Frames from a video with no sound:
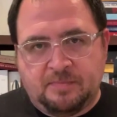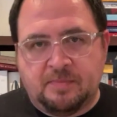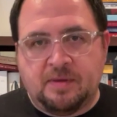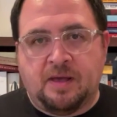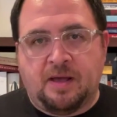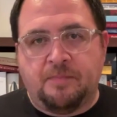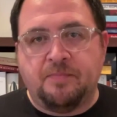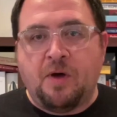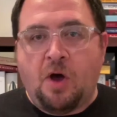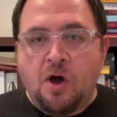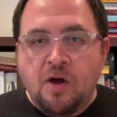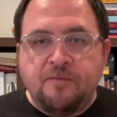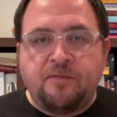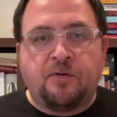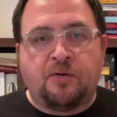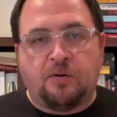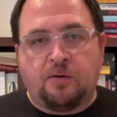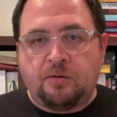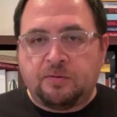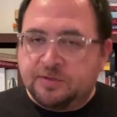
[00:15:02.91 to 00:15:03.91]

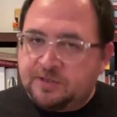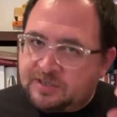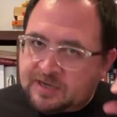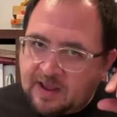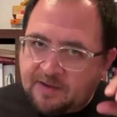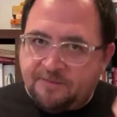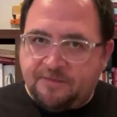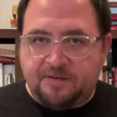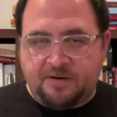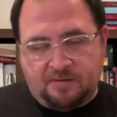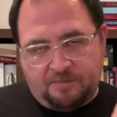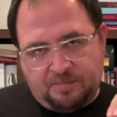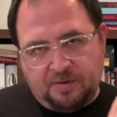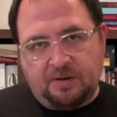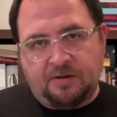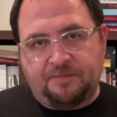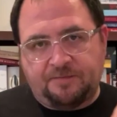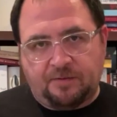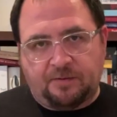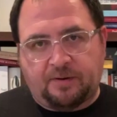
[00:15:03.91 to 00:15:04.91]
Overall, definite
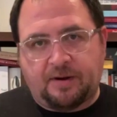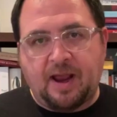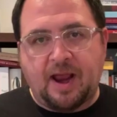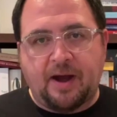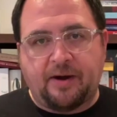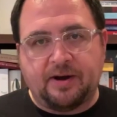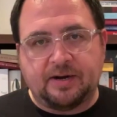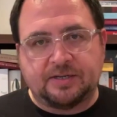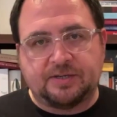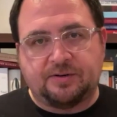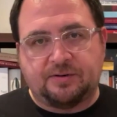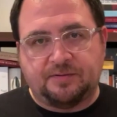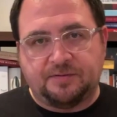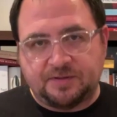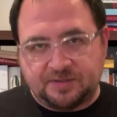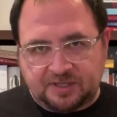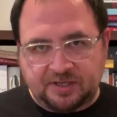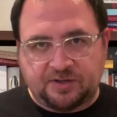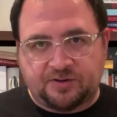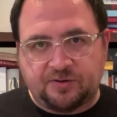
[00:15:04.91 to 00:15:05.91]
beautiful character of
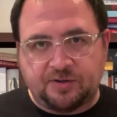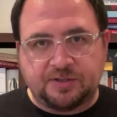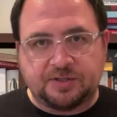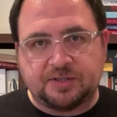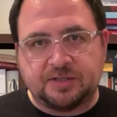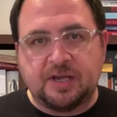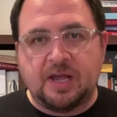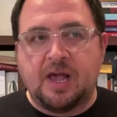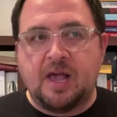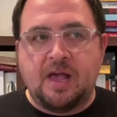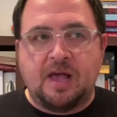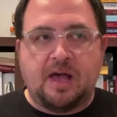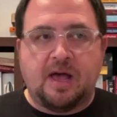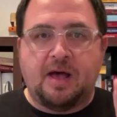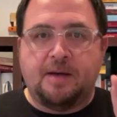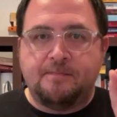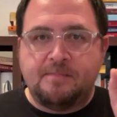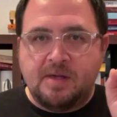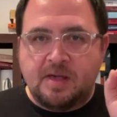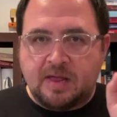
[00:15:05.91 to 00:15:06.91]
citrus,
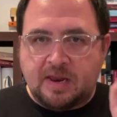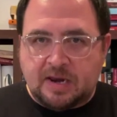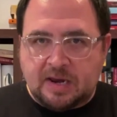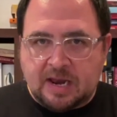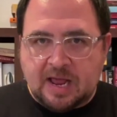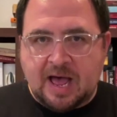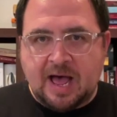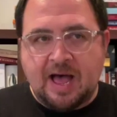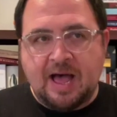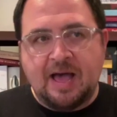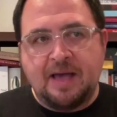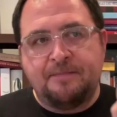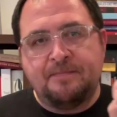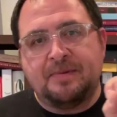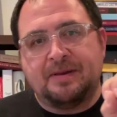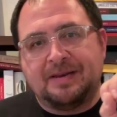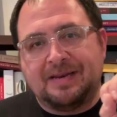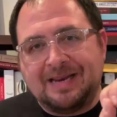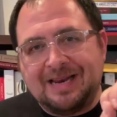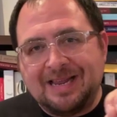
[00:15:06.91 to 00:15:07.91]

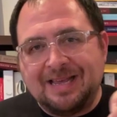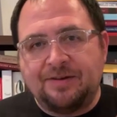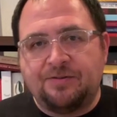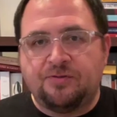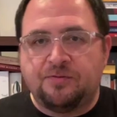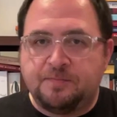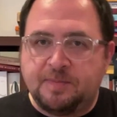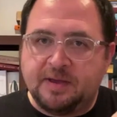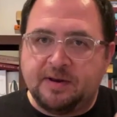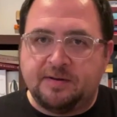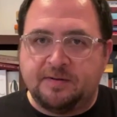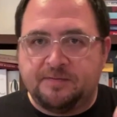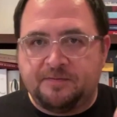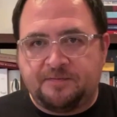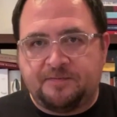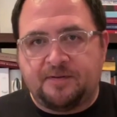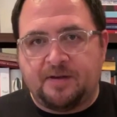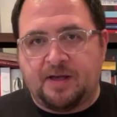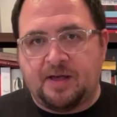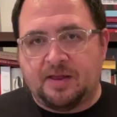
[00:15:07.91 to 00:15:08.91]
lime, little bit
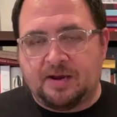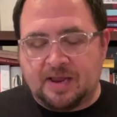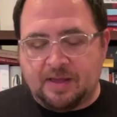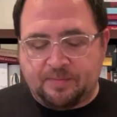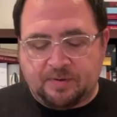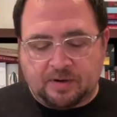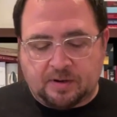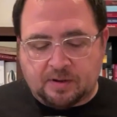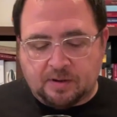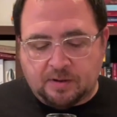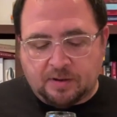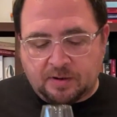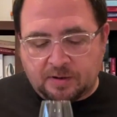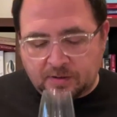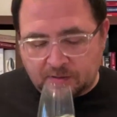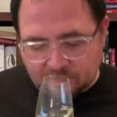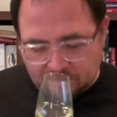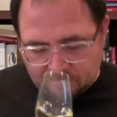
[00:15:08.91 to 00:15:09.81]
of lemon curd.